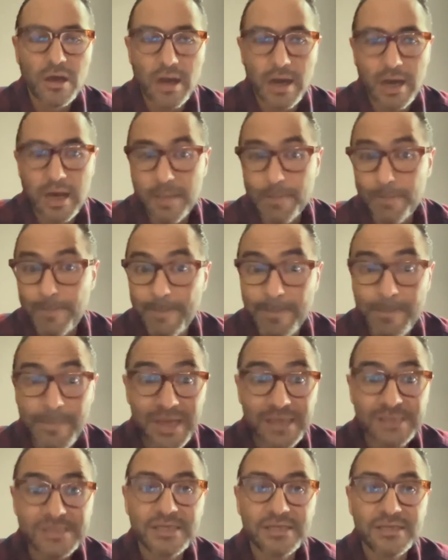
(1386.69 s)
and
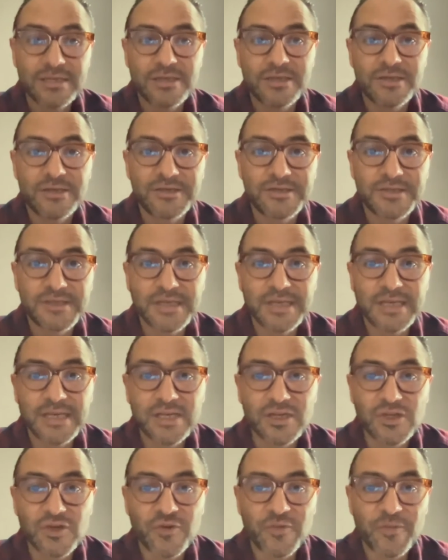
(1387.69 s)
messengers
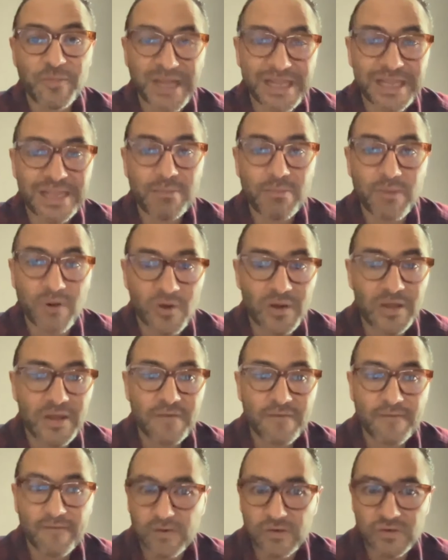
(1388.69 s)
in your metabolic
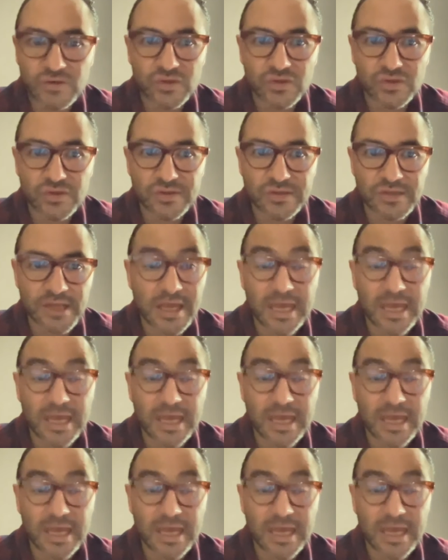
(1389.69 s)
functions,